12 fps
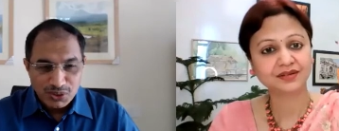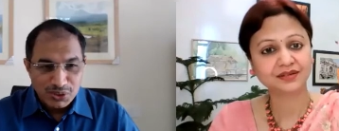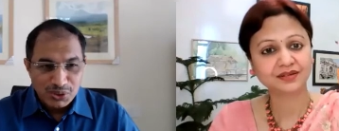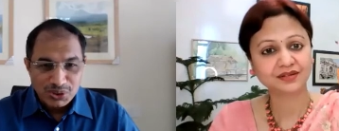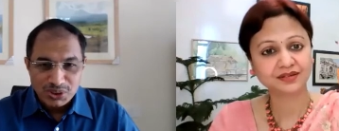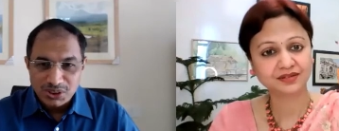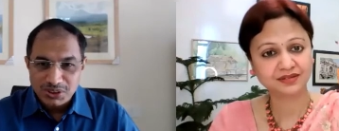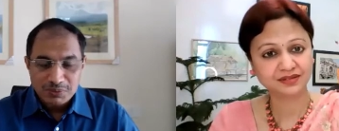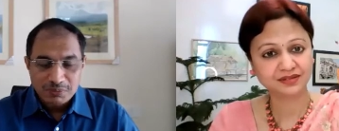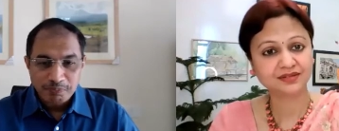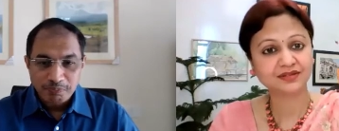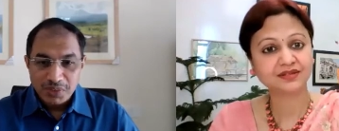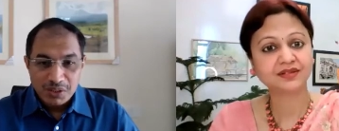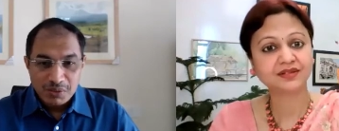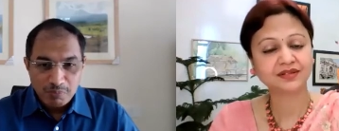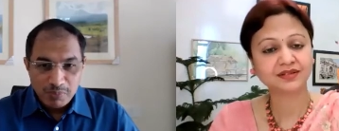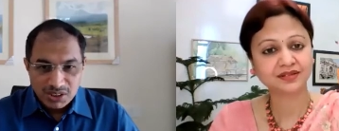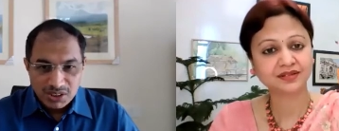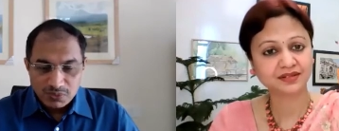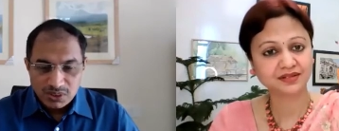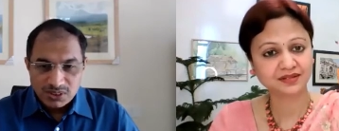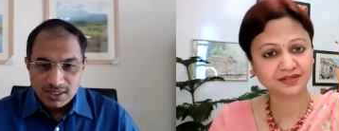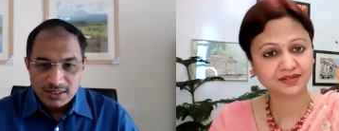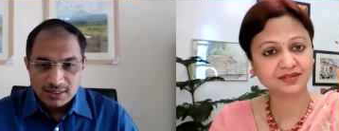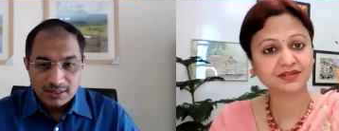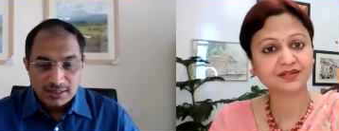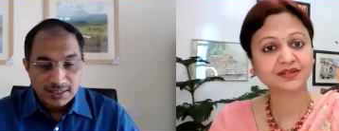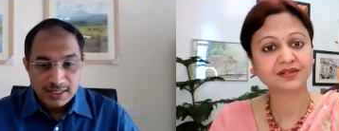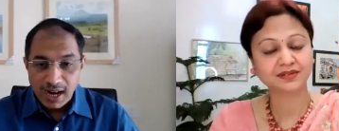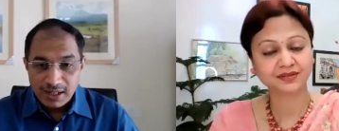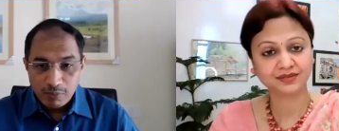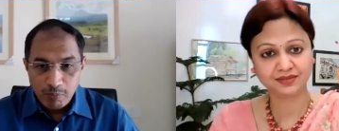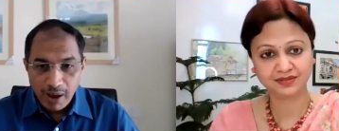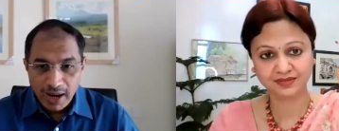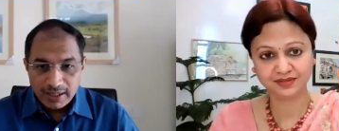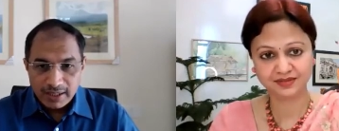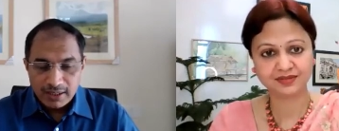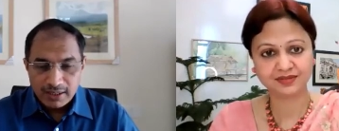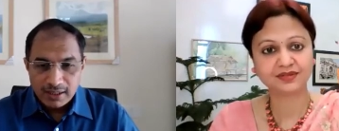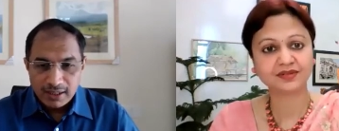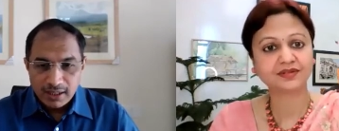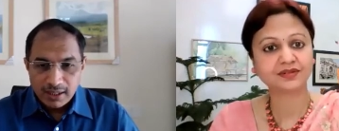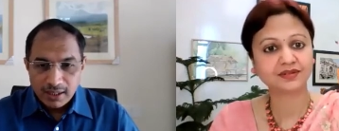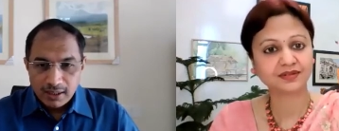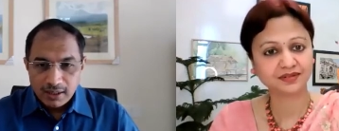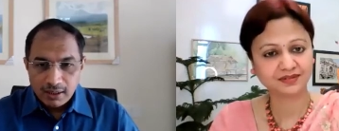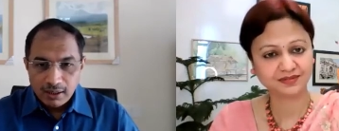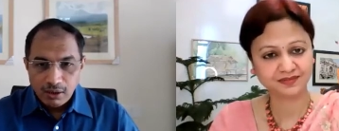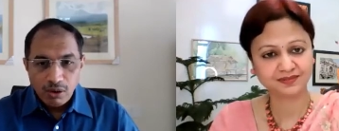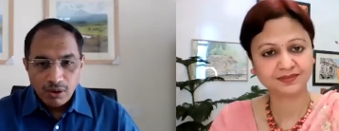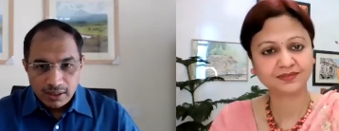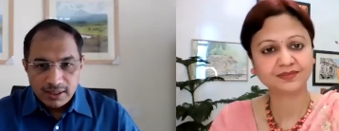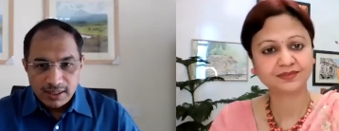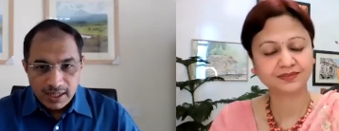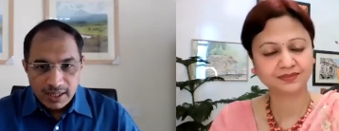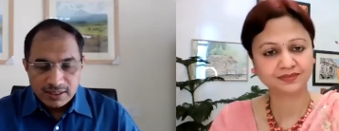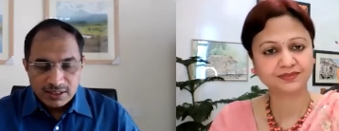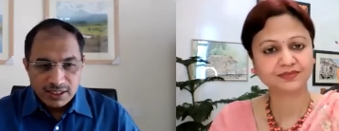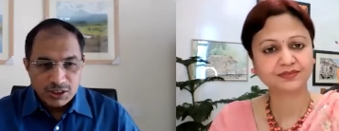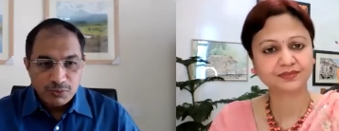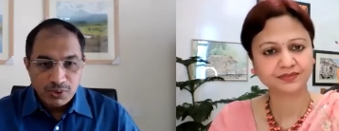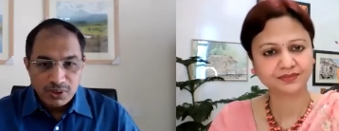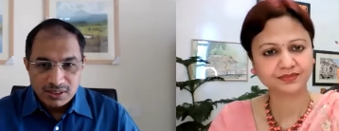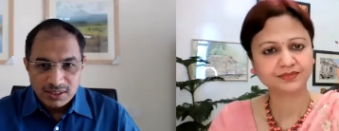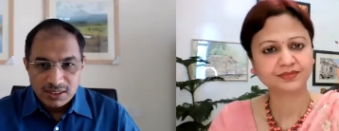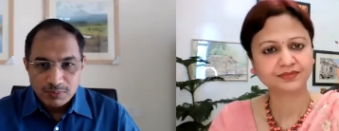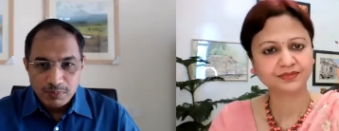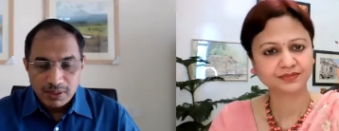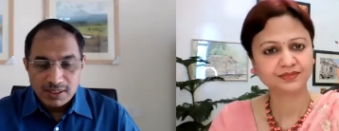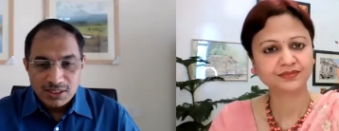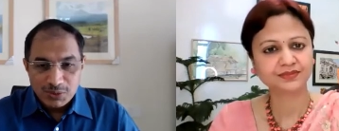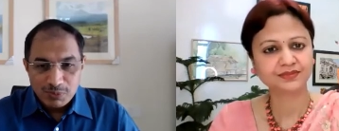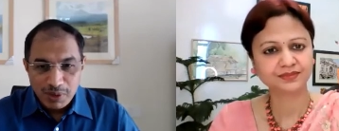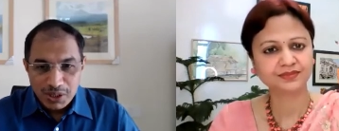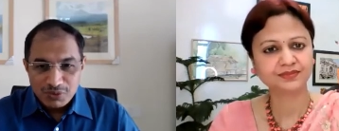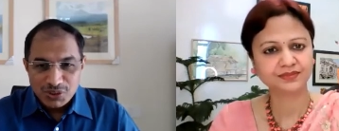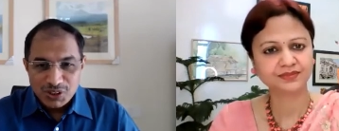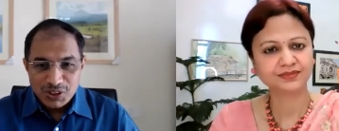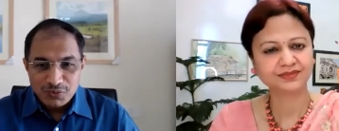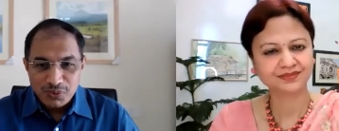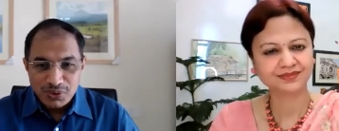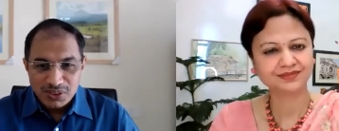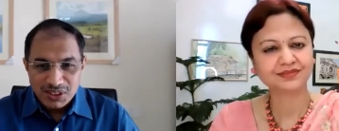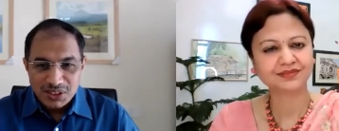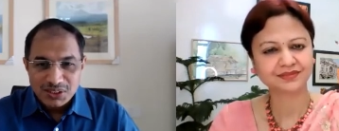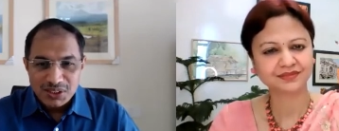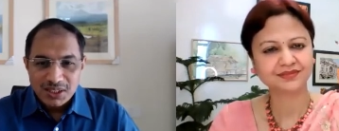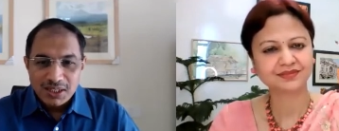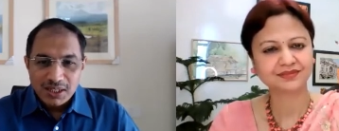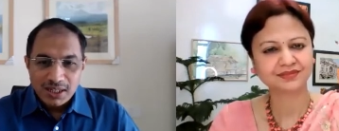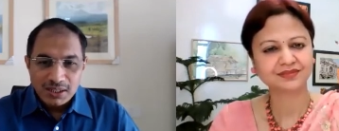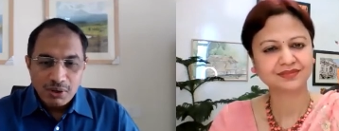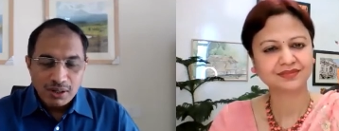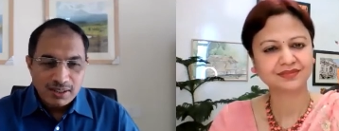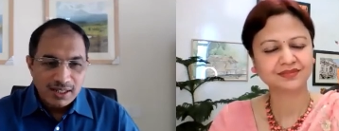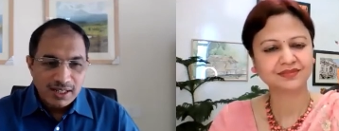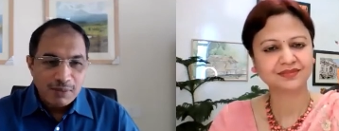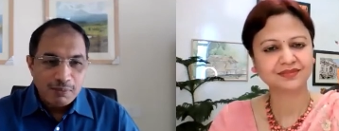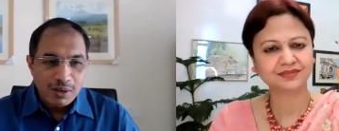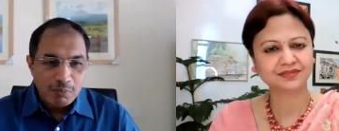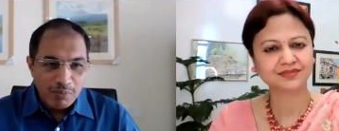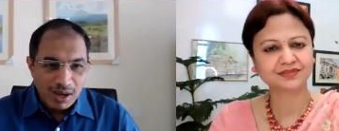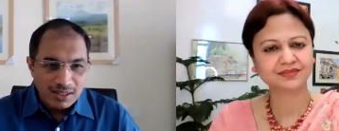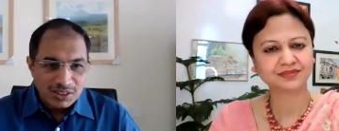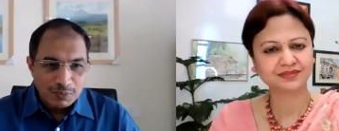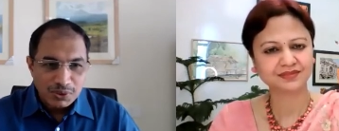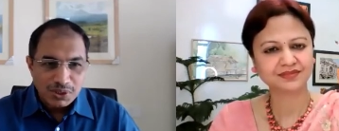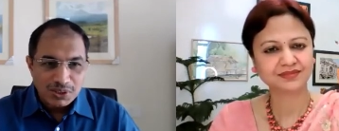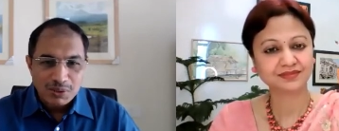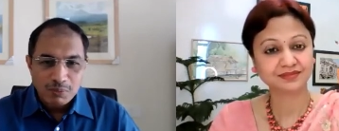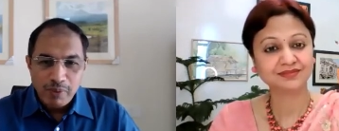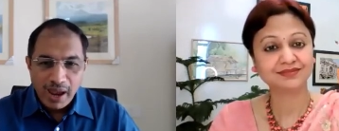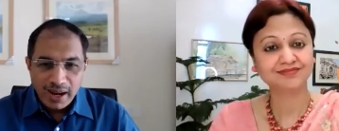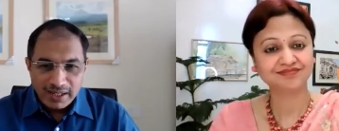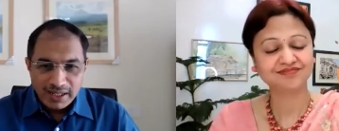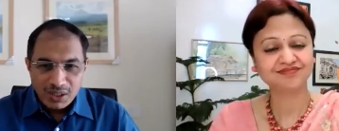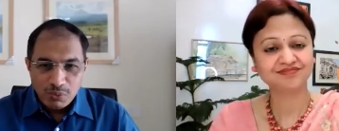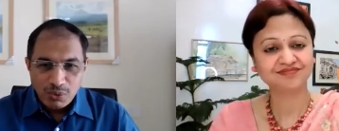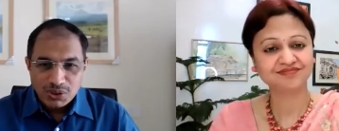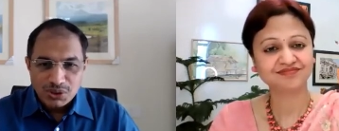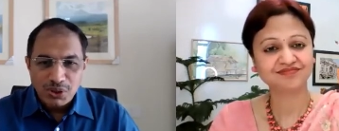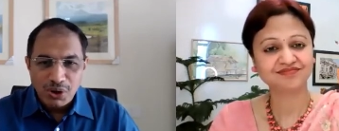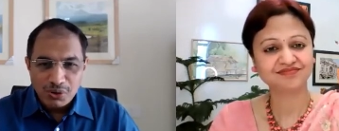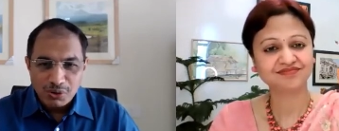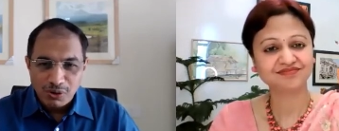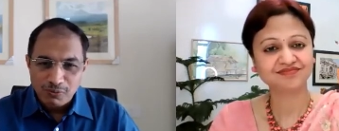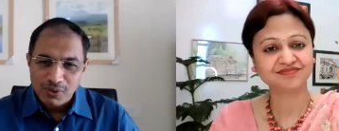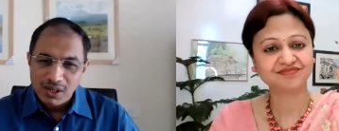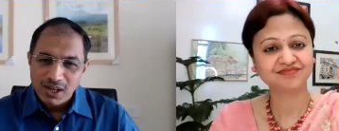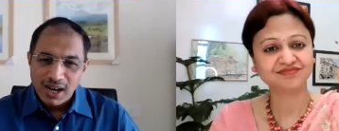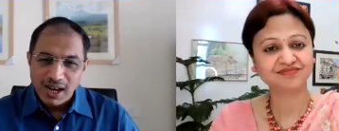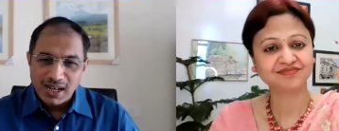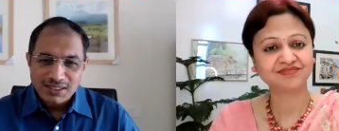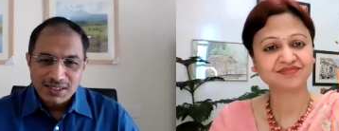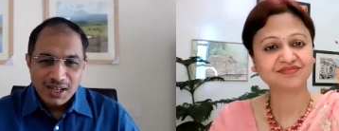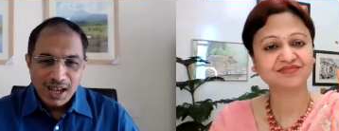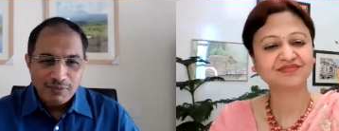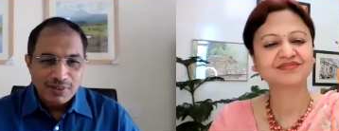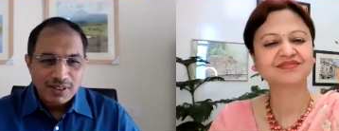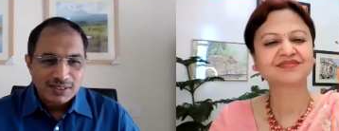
Speaker 1: a neurosurgeon in west of the center he had a backache uh, already he had a stage 4 disease but in spite of stage 4 disease it got delayed by months because the backache was thought of as having